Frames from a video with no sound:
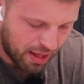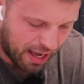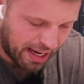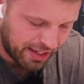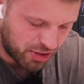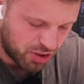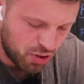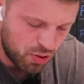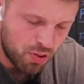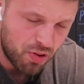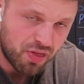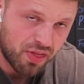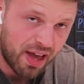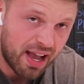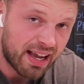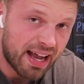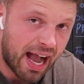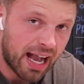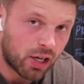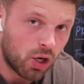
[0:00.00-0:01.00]
I do
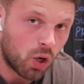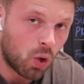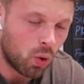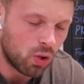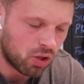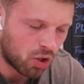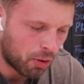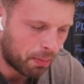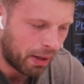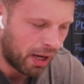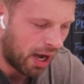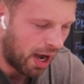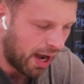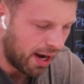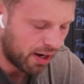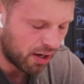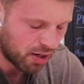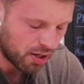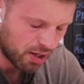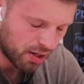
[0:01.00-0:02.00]
think I could go a little bit
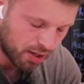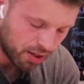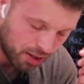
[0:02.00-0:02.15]
higher,